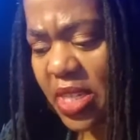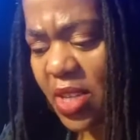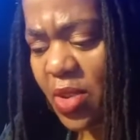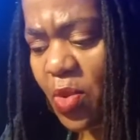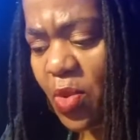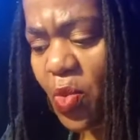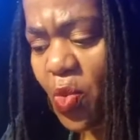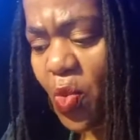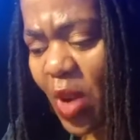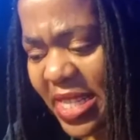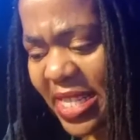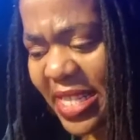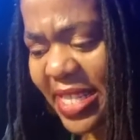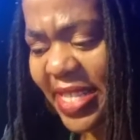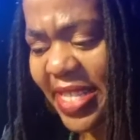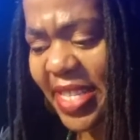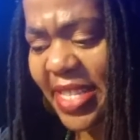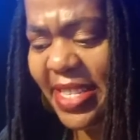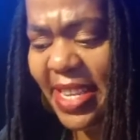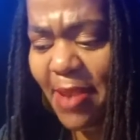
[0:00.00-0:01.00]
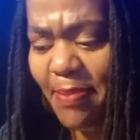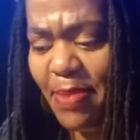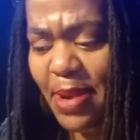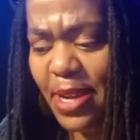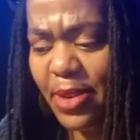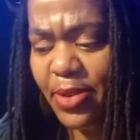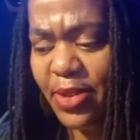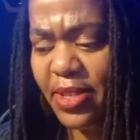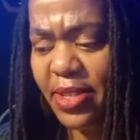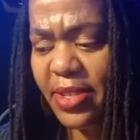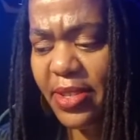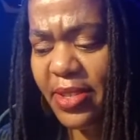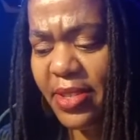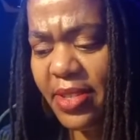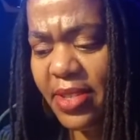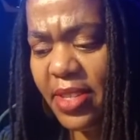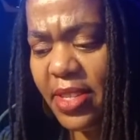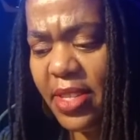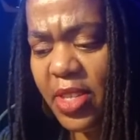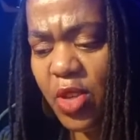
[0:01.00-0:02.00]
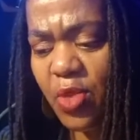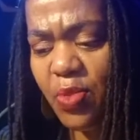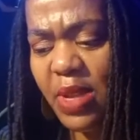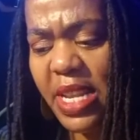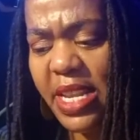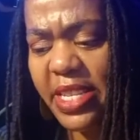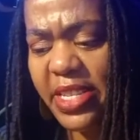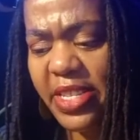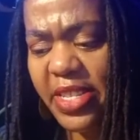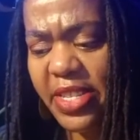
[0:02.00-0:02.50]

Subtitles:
What is it about this humiliation